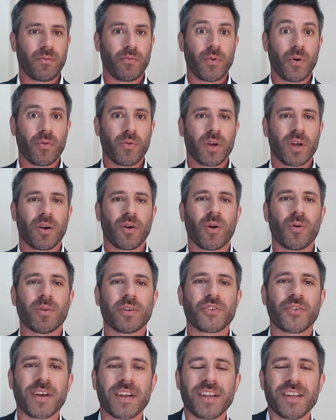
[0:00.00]
or
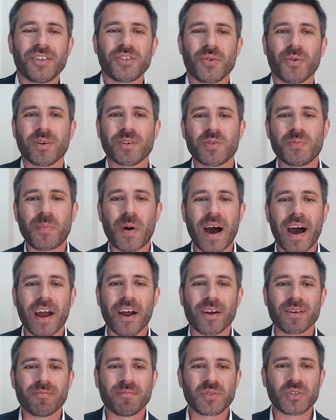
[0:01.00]
we're trending towards
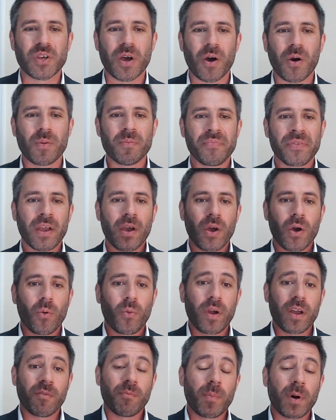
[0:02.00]
buyer. So
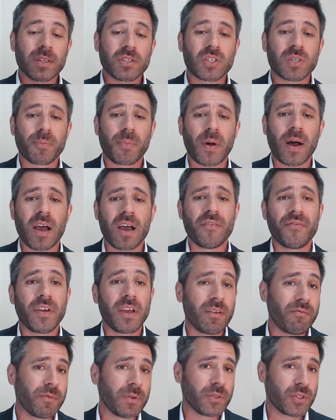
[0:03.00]
we have month supply of
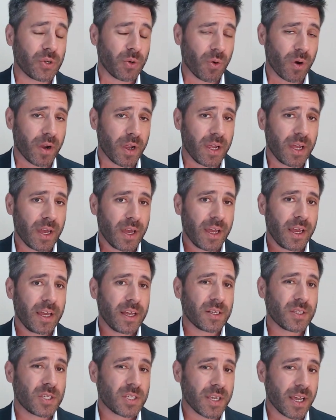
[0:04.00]
inventory
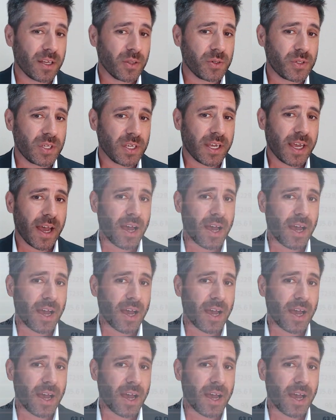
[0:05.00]
in St. Lucie